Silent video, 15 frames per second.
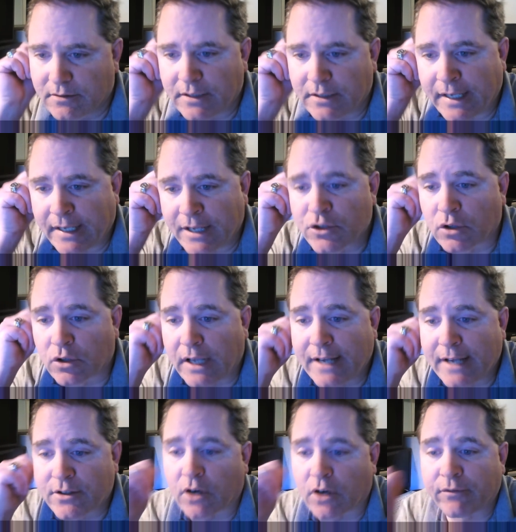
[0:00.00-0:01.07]
The
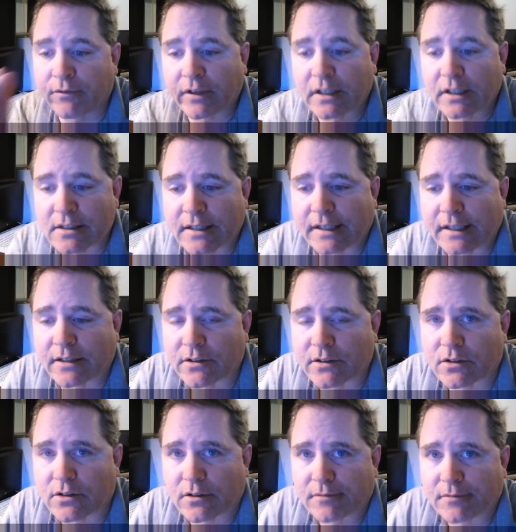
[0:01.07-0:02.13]
Israelites are
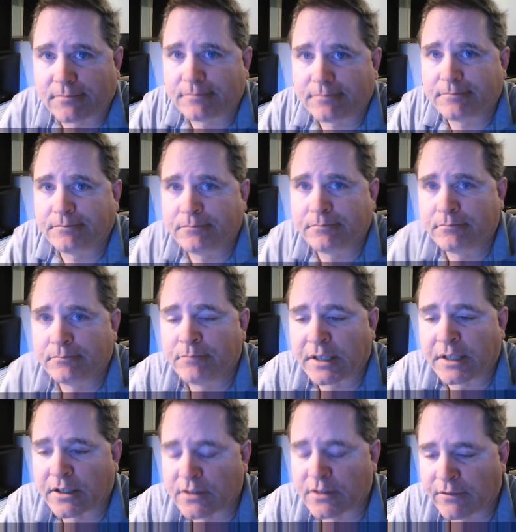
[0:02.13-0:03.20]
Philistines
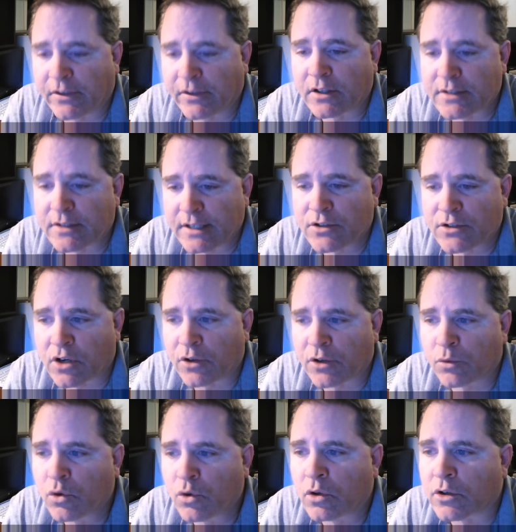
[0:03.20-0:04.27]
because the Philistines are the
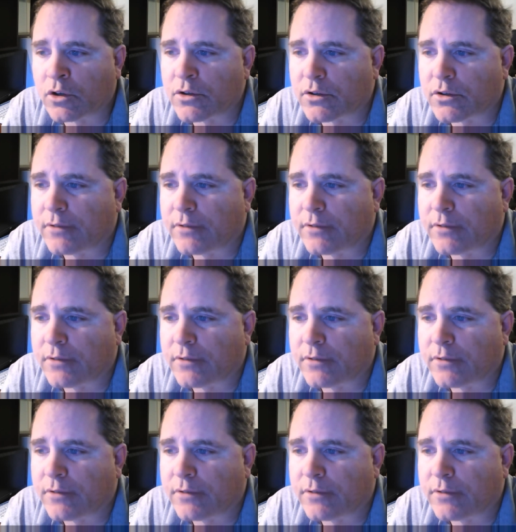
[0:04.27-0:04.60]
rulers.